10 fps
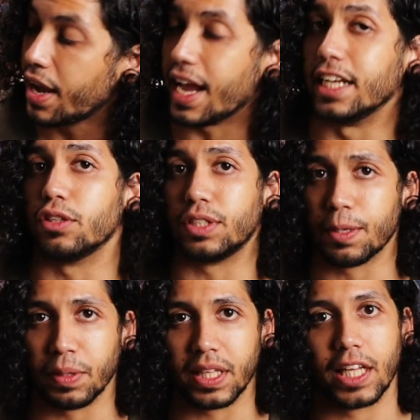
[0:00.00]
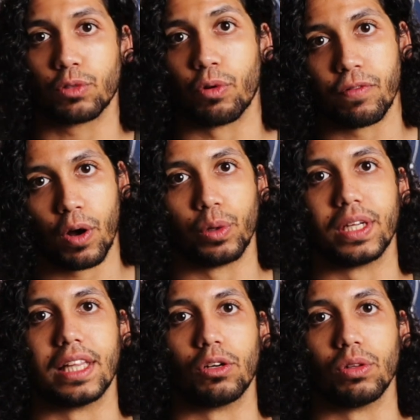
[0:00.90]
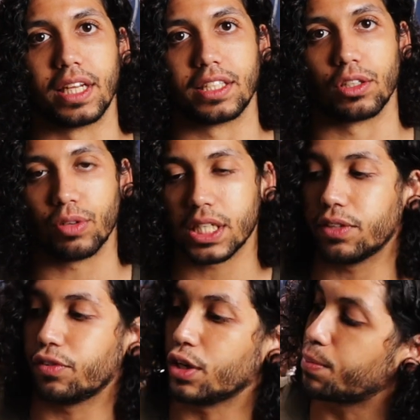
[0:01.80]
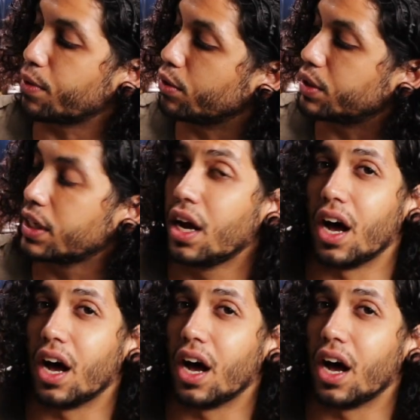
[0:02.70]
And so typically that's where we follow a little less aggressive an approach,